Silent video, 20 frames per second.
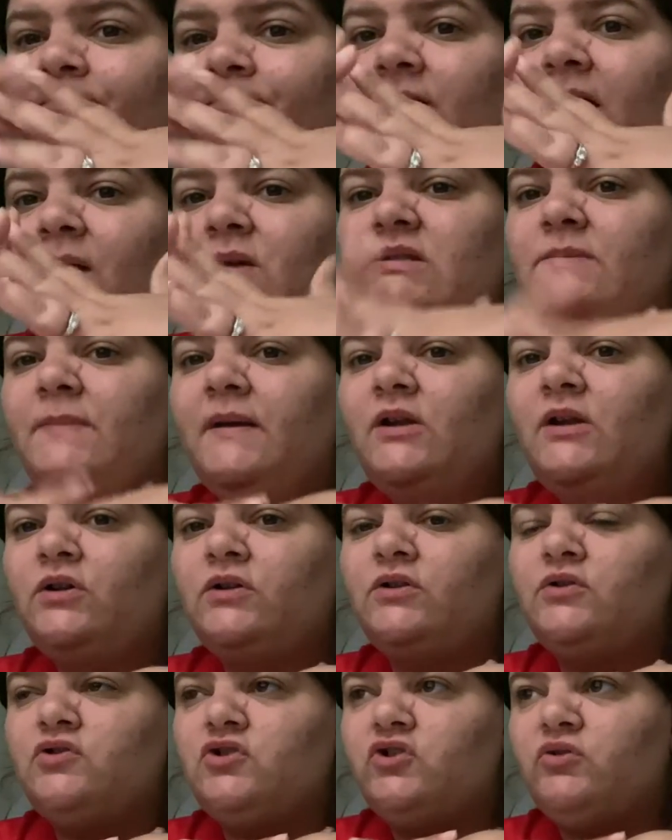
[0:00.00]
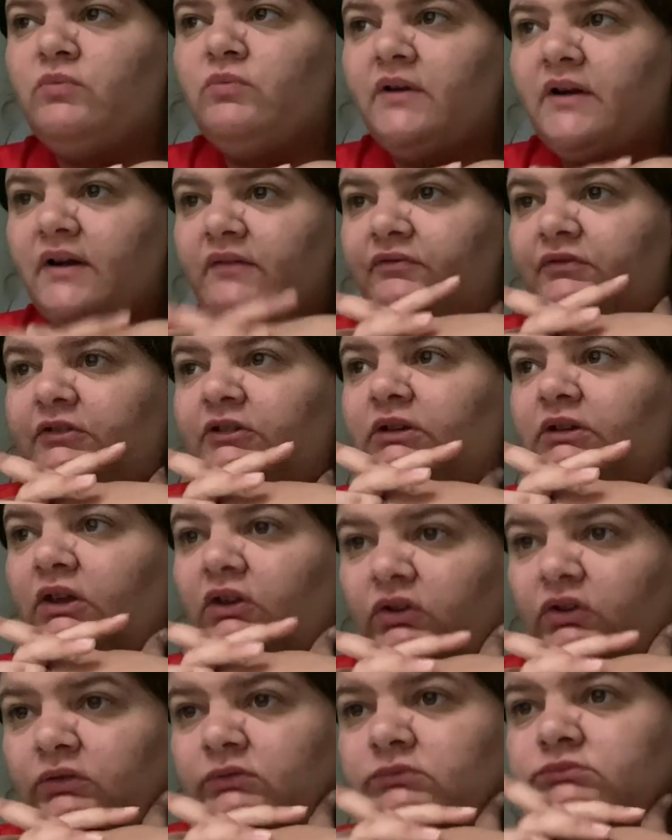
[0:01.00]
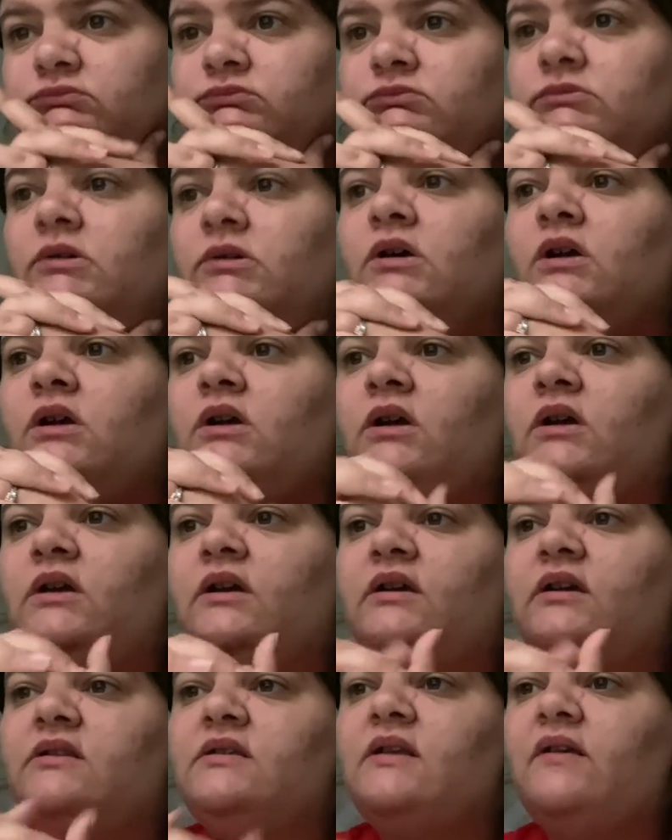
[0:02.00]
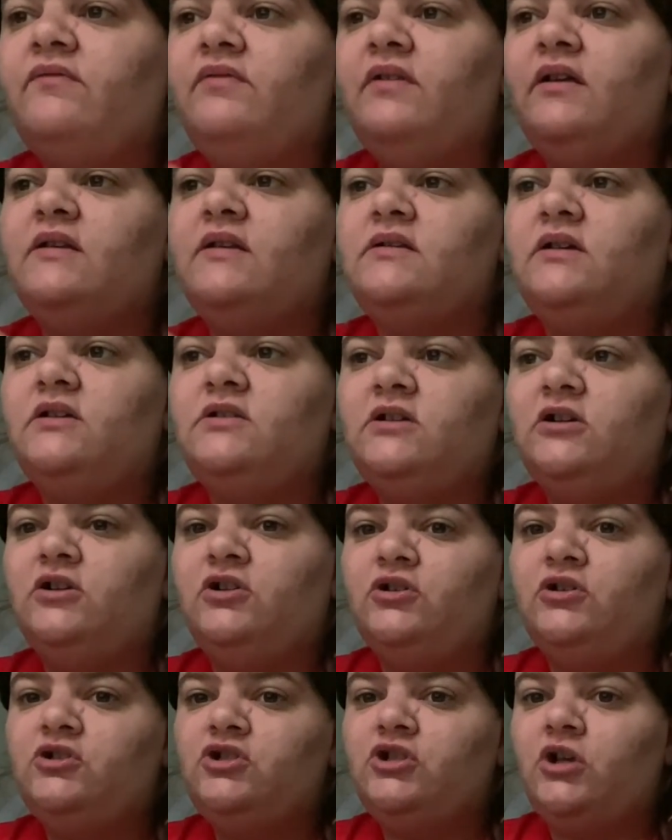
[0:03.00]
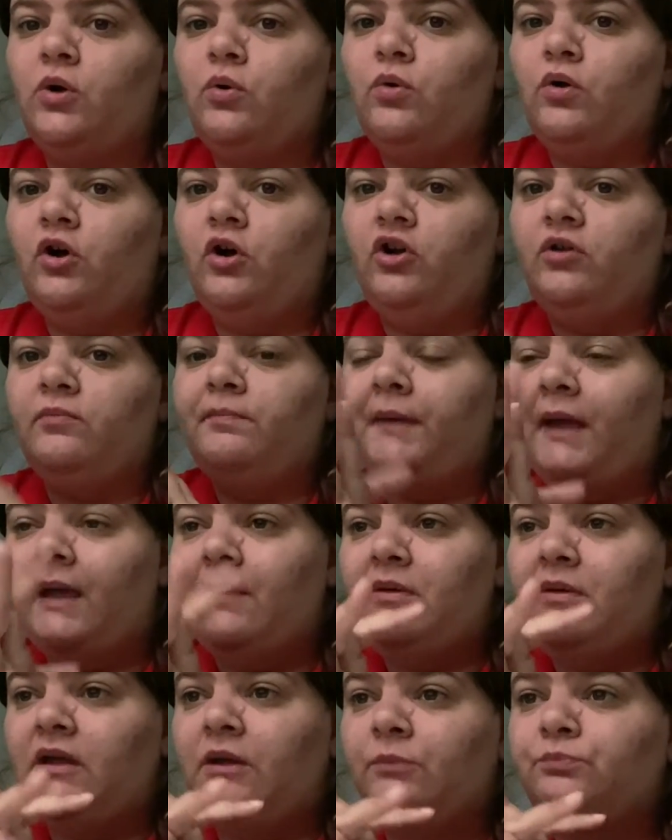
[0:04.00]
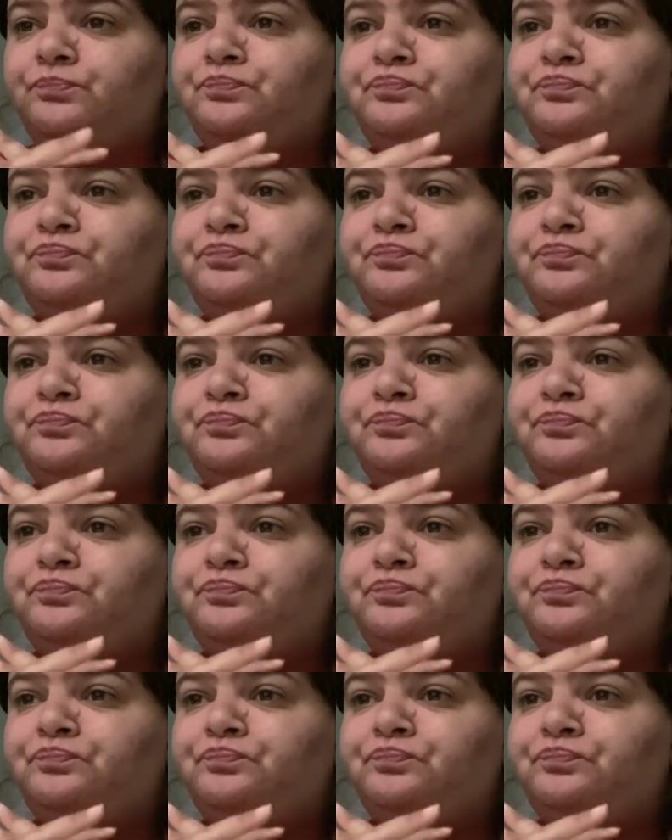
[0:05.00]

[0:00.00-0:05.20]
I was debating on YouTube or Netflix. Because Netflix has started a show called Baby.